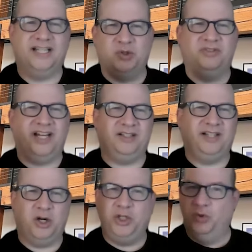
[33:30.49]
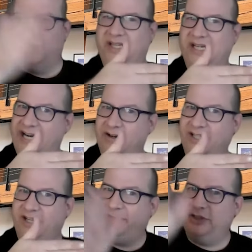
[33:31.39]
That's sort of like, are you going to be an
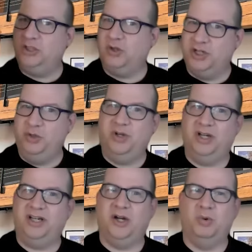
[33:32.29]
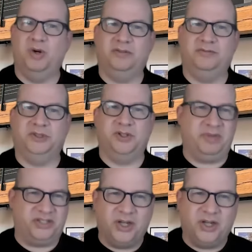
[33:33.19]
IRI lifer, or are you going to go work for